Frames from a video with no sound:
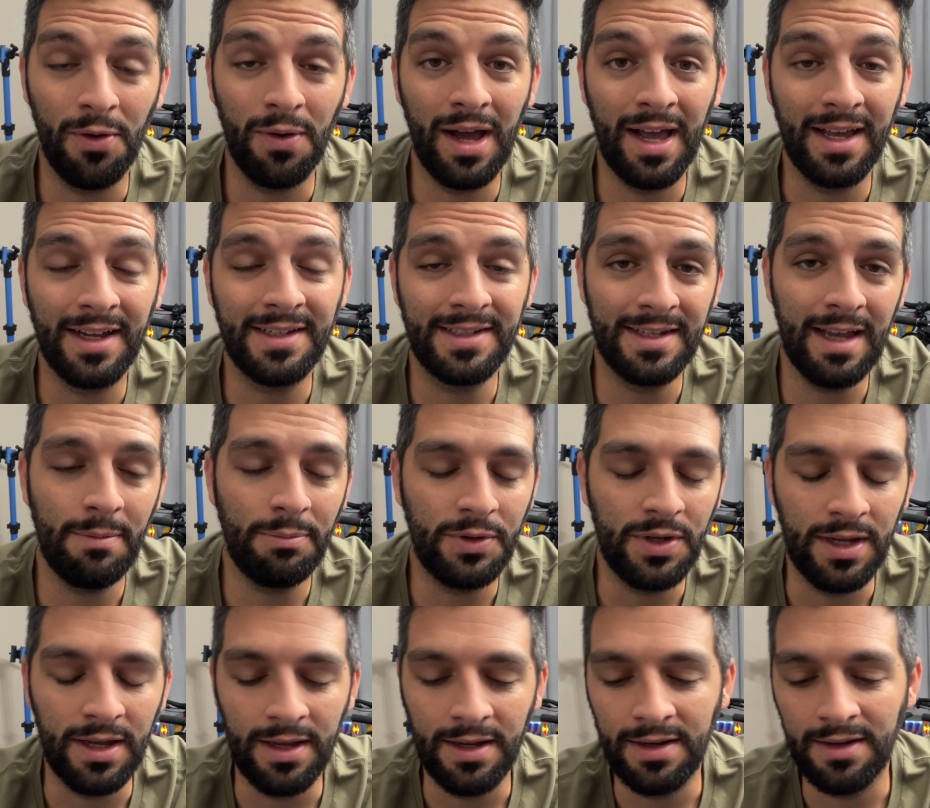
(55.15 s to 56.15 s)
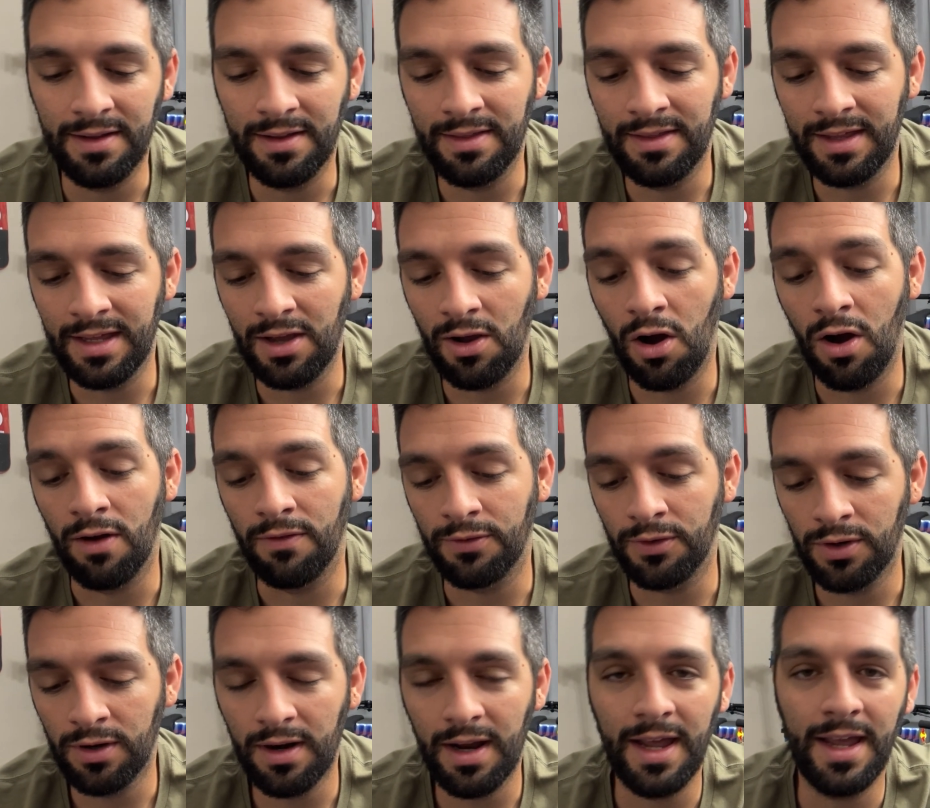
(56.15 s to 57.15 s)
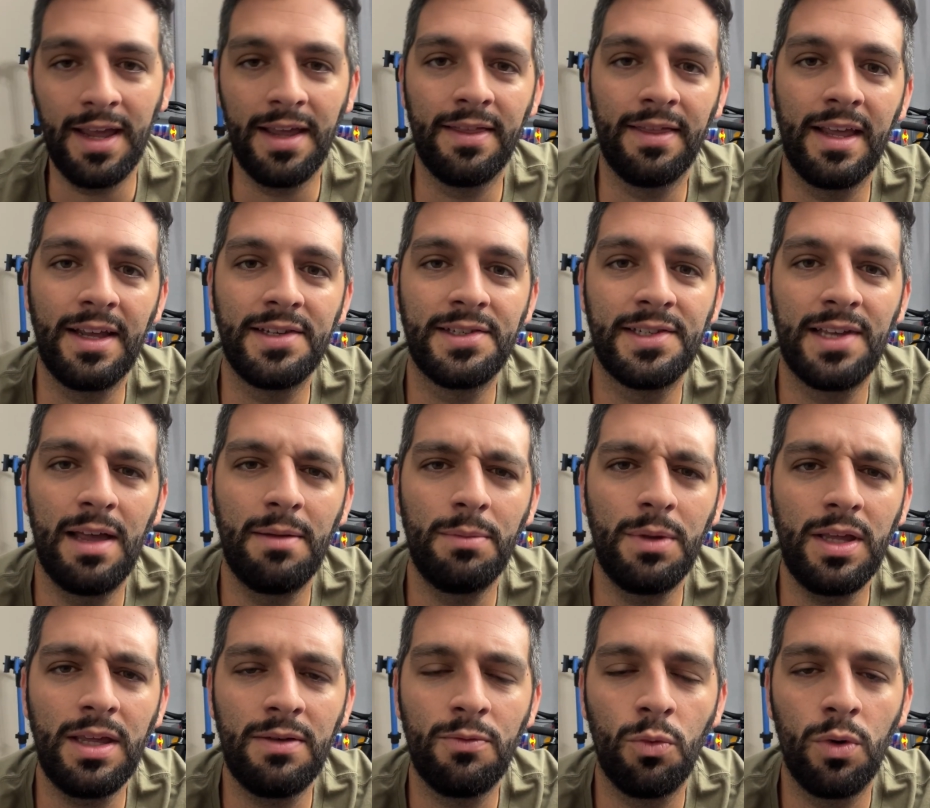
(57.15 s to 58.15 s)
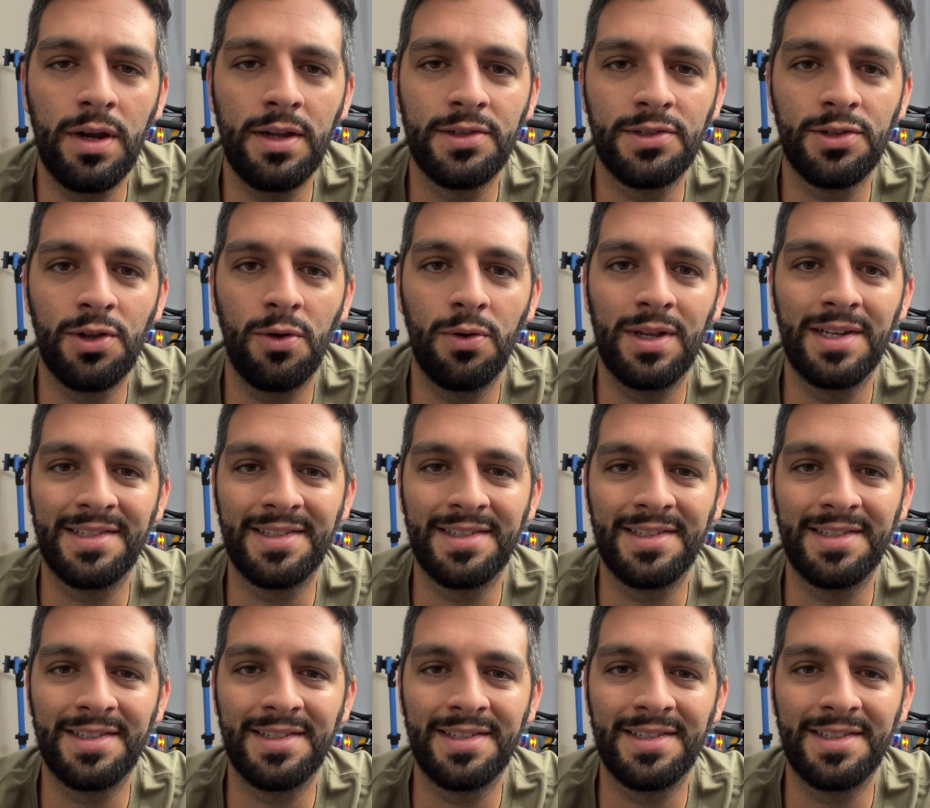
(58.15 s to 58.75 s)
I accepted the offer and they sent me what is known as